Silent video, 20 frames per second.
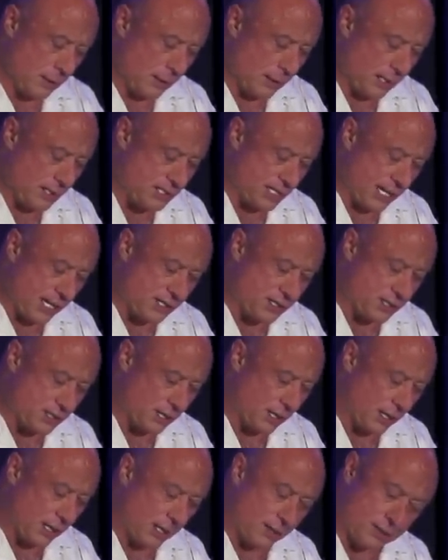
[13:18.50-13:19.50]
It says,
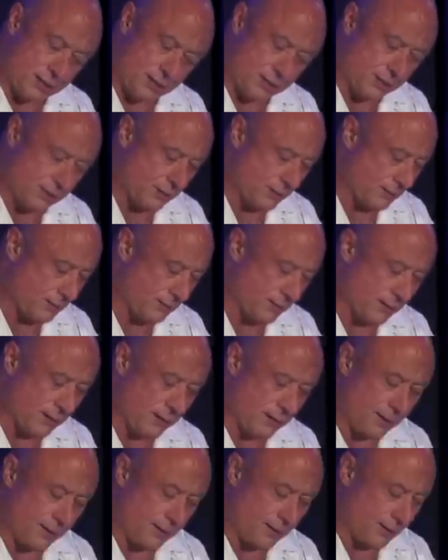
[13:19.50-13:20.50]

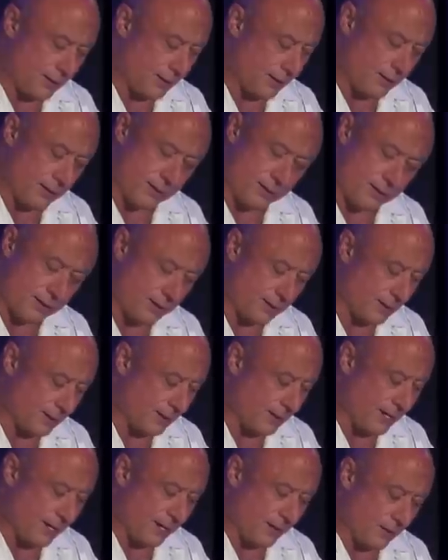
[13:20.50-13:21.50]

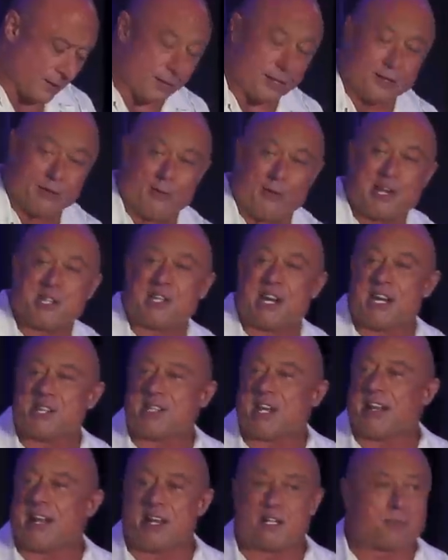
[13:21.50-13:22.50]
and the reason I
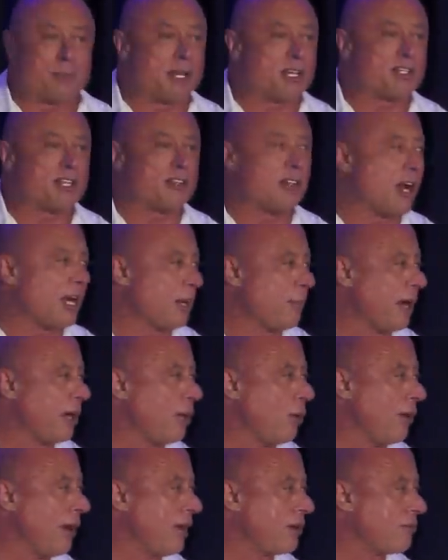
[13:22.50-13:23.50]
say that is because they talk about
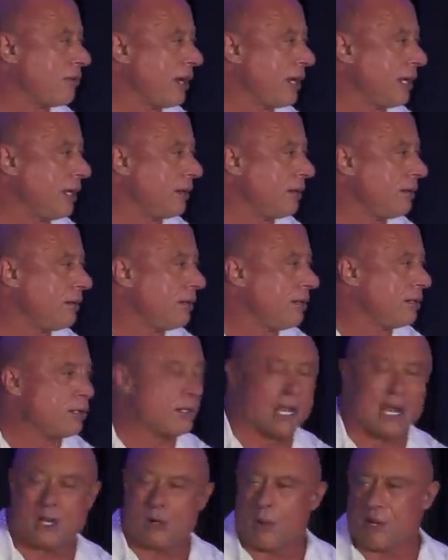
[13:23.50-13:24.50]
going out drinking. You
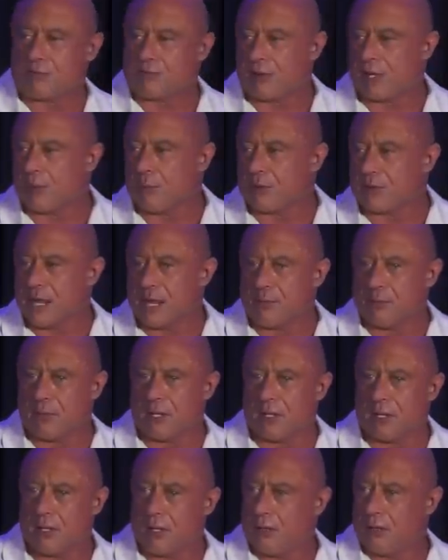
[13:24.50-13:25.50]
can't go out drinking without me.
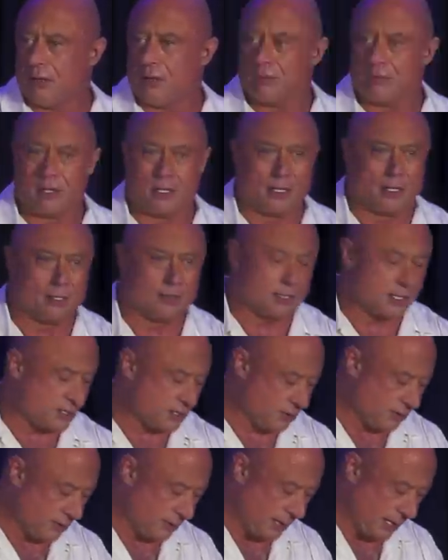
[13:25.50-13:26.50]
Oh, really? That's
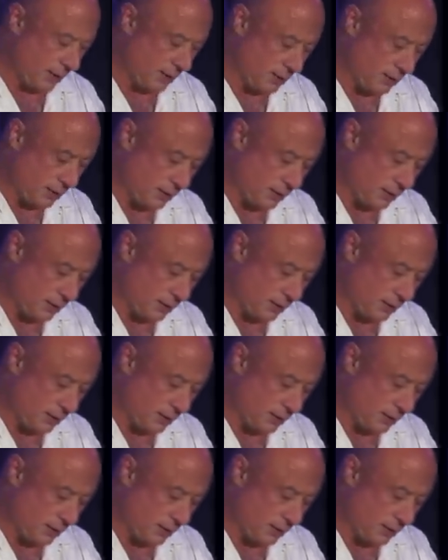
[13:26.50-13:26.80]
new to me.